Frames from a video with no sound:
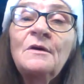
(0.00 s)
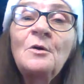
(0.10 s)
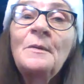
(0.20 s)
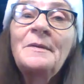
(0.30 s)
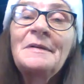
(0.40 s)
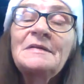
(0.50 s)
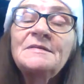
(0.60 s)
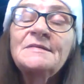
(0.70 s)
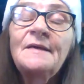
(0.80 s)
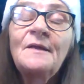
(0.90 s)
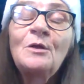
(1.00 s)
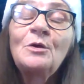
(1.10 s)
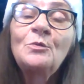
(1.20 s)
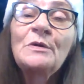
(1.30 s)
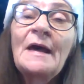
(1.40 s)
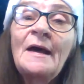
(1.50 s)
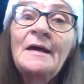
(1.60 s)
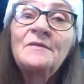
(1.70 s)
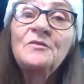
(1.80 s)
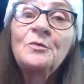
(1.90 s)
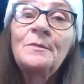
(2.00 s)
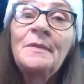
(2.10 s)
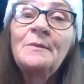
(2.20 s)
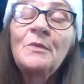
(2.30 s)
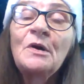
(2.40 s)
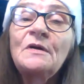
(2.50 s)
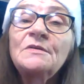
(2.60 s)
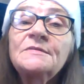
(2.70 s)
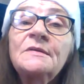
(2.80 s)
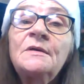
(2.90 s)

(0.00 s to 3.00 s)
I mean, I didn't say the only one I ever remember because